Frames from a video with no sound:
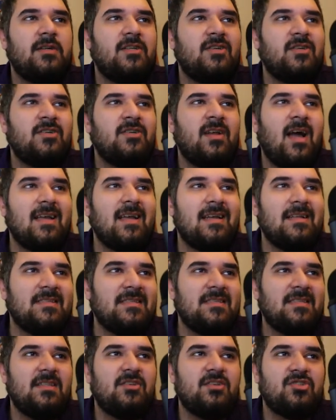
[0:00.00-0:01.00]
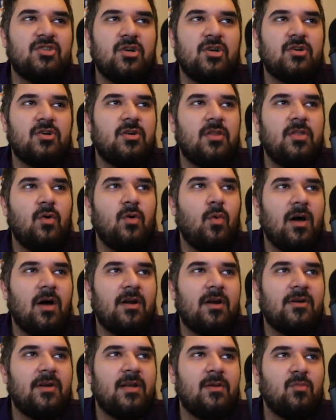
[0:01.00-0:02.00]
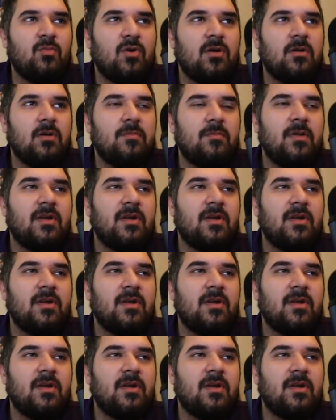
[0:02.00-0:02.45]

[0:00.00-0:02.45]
you're not going to see the sugar in the water anymore.